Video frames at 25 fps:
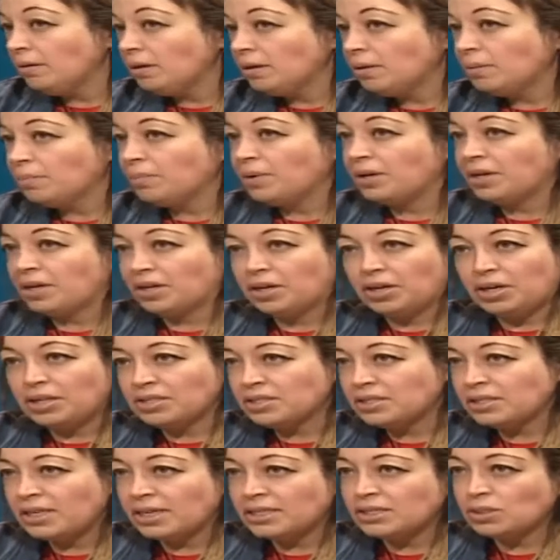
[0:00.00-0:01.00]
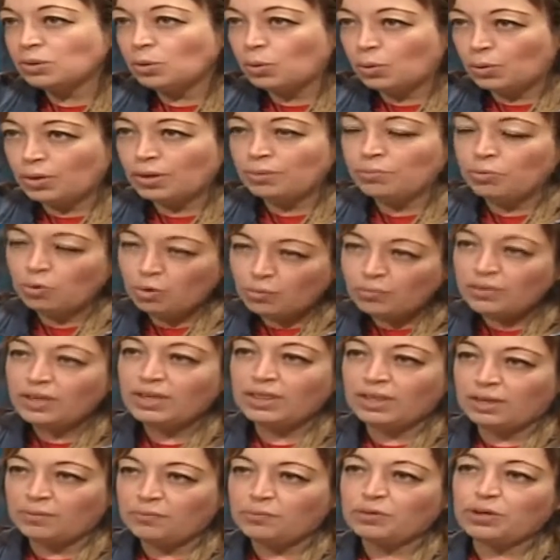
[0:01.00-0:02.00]
by carelessness, or
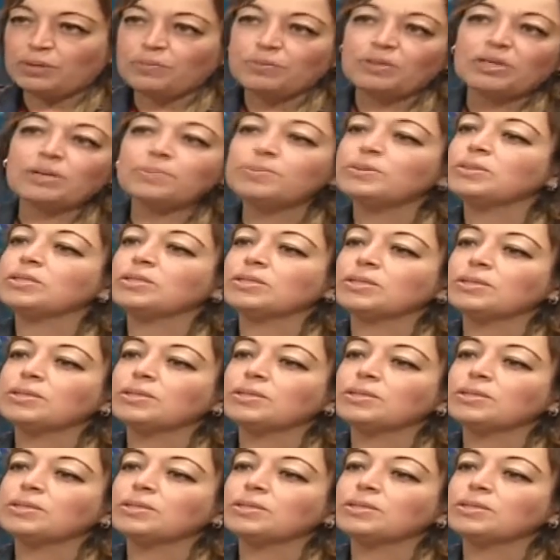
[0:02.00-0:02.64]
removing them for a purpose.